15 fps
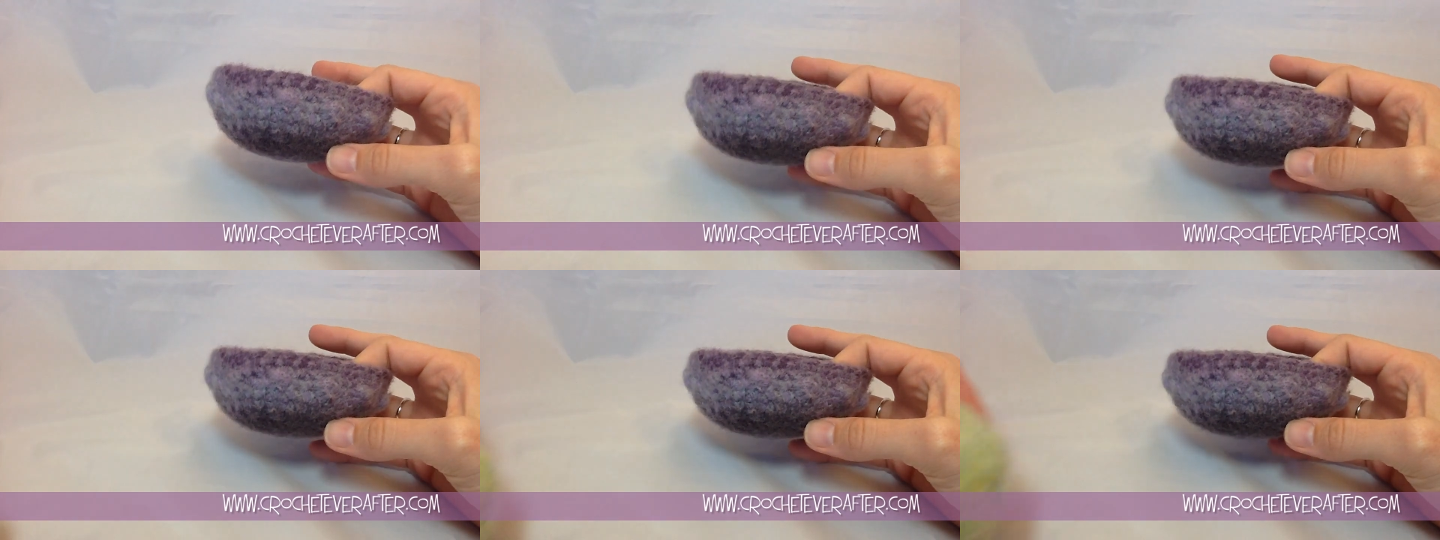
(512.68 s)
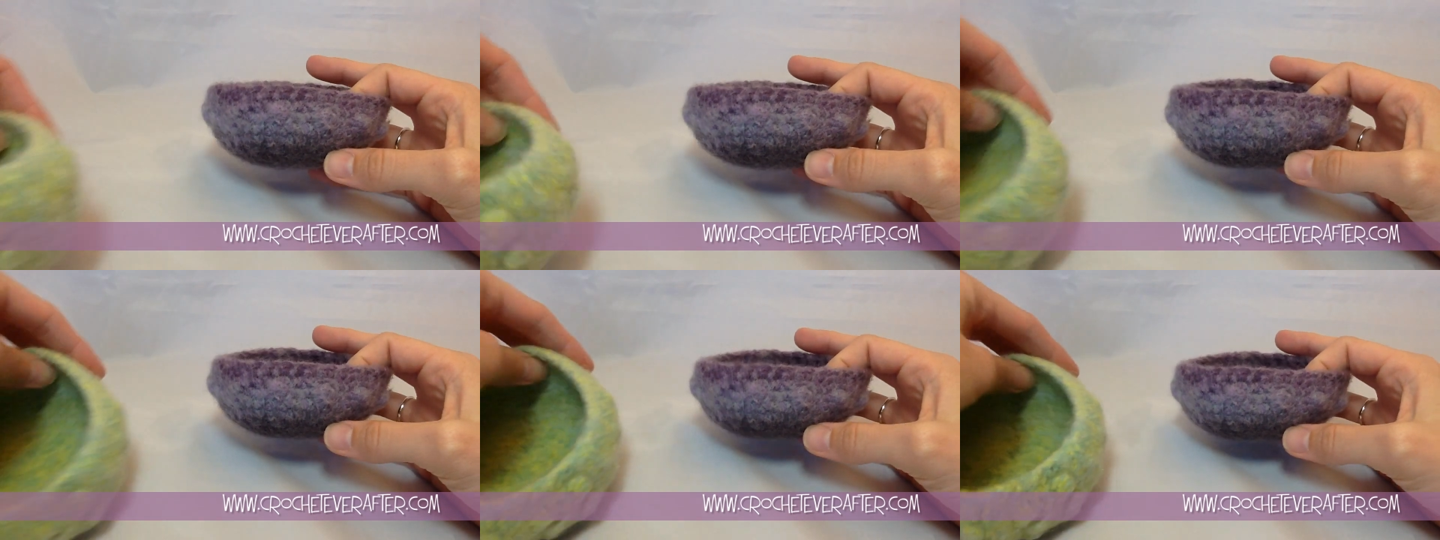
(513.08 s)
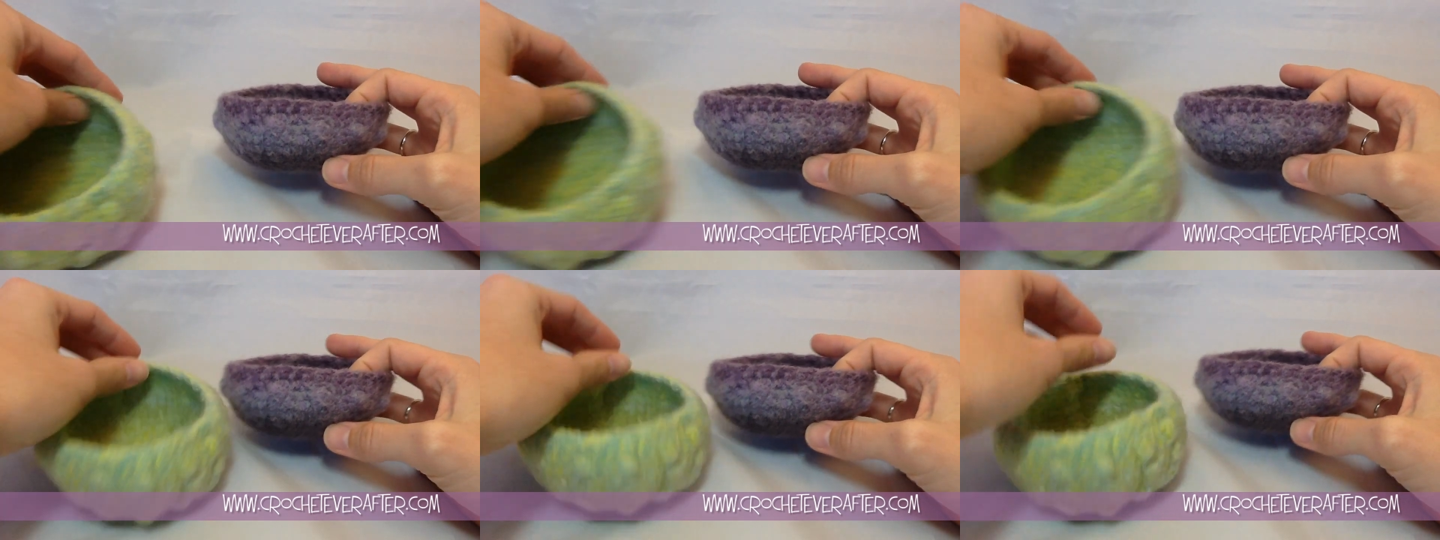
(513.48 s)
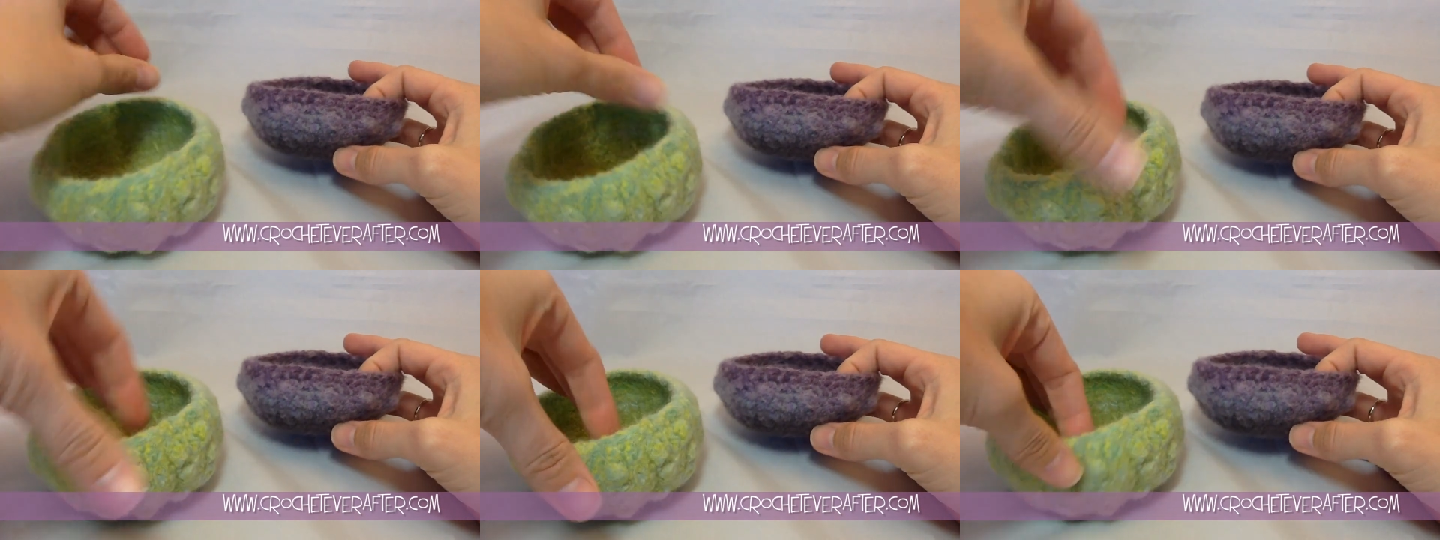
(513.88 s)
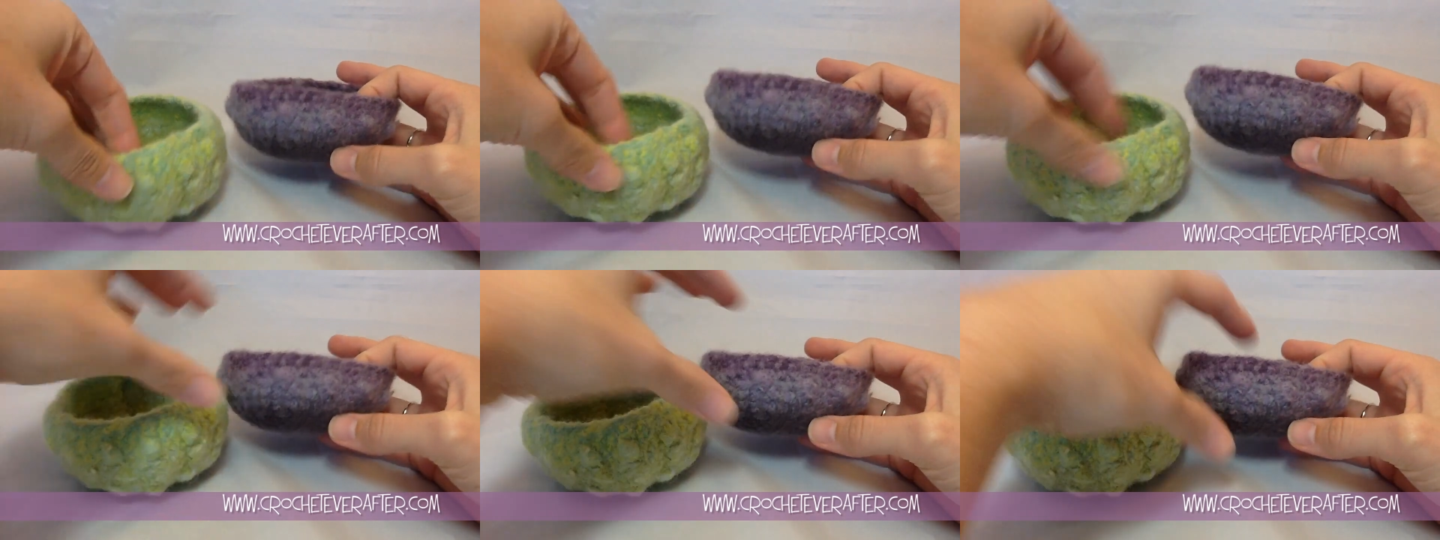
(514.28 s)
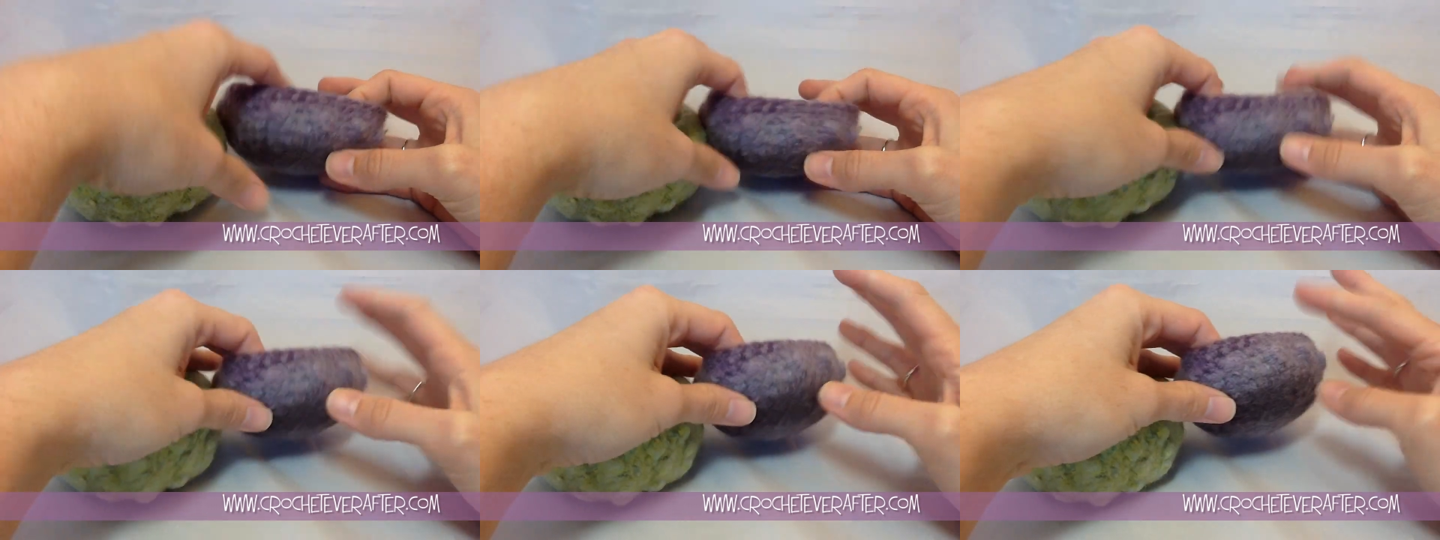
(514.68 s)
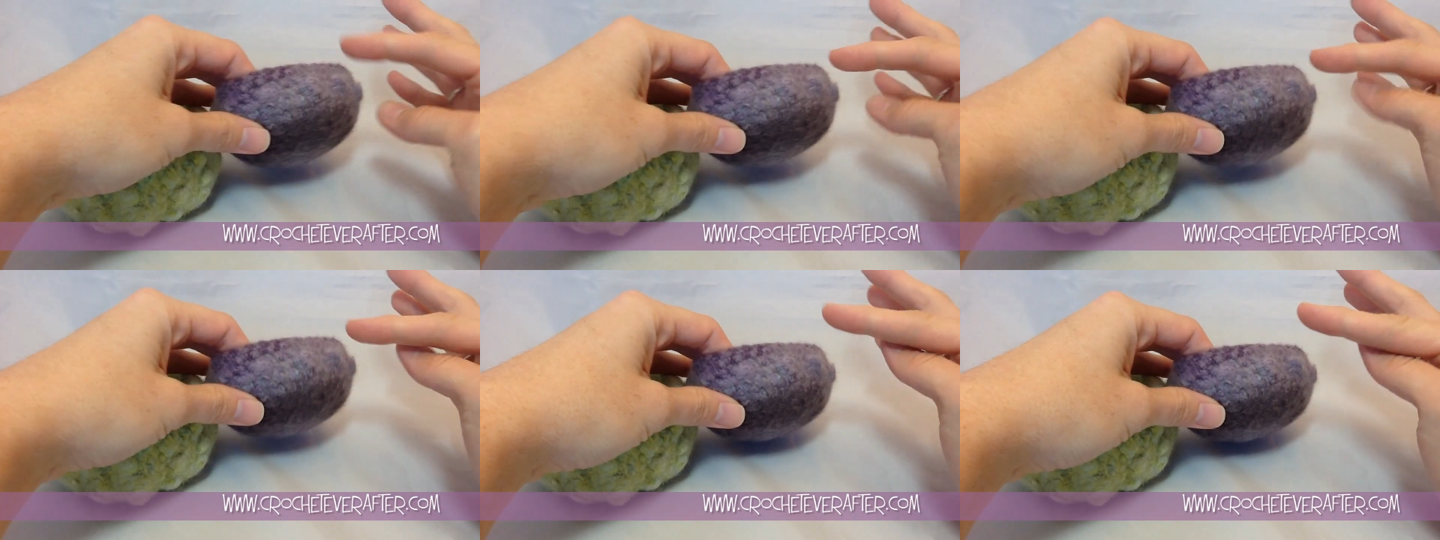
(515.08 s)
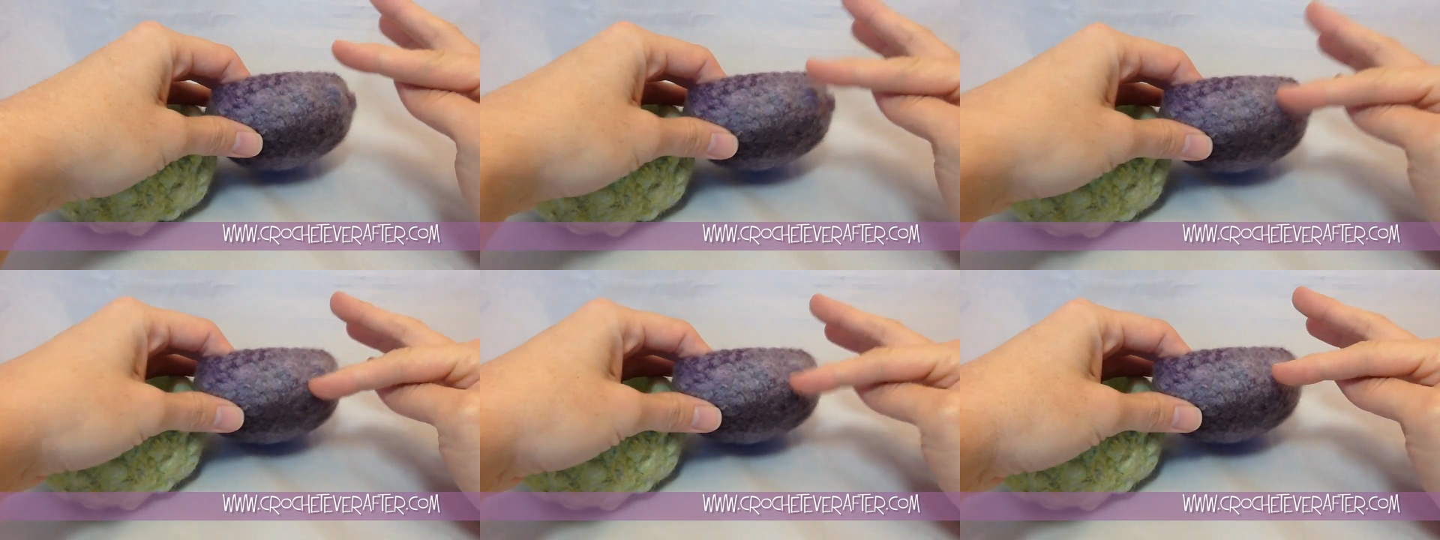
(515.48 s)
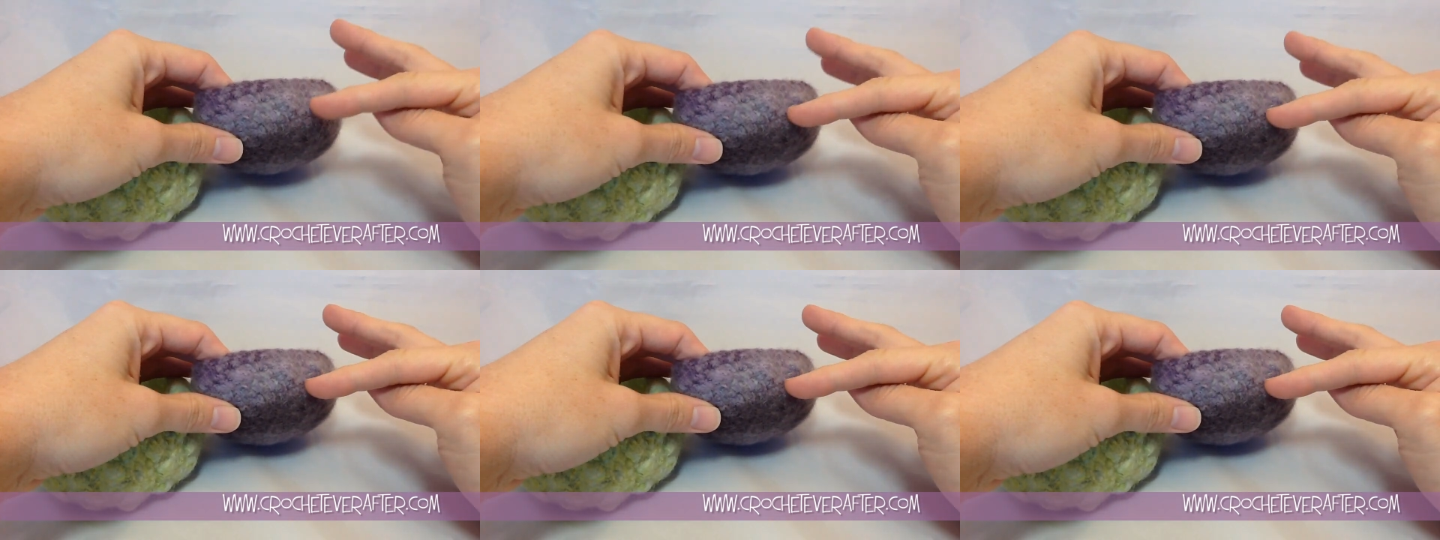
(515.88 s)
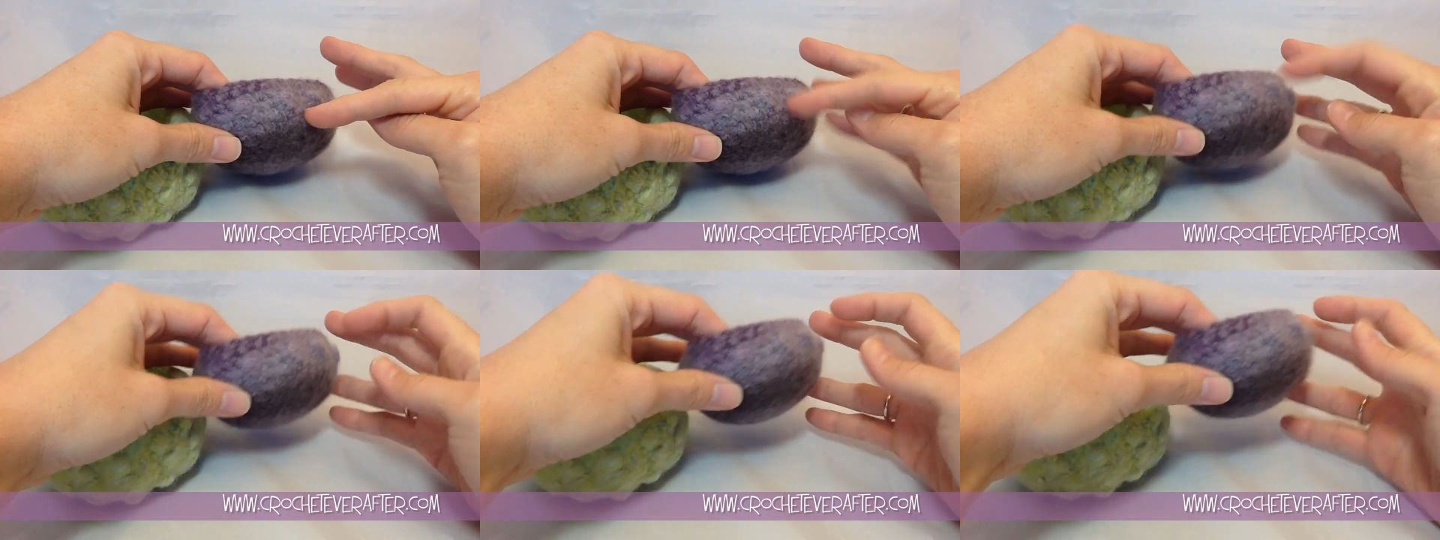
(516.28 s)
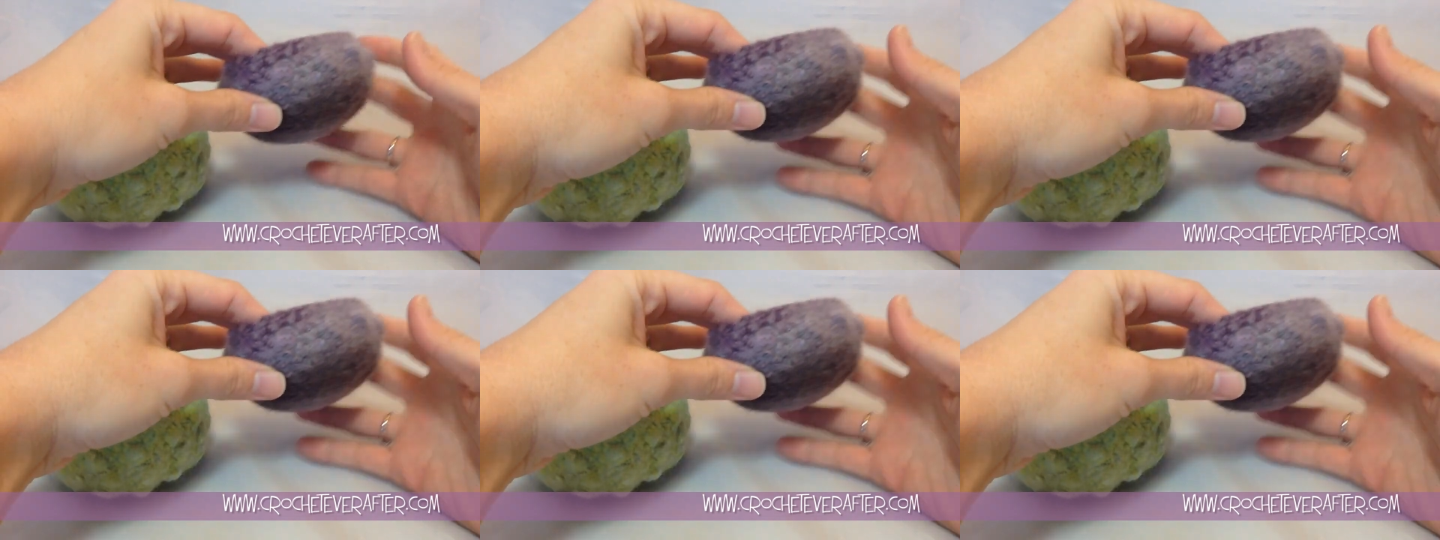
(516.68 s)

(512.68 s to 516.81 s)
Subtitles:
(no speaker visible)